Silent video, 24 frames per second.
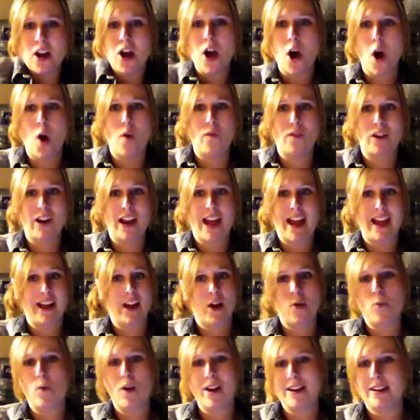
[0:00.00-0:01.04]
over like
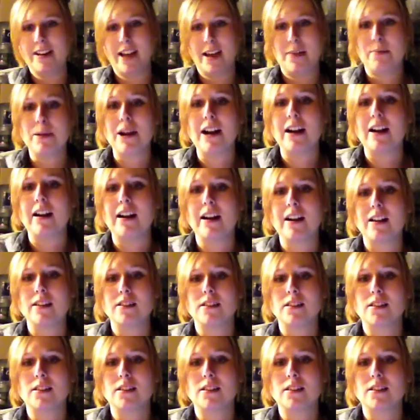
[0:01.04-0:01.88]
a one-day period,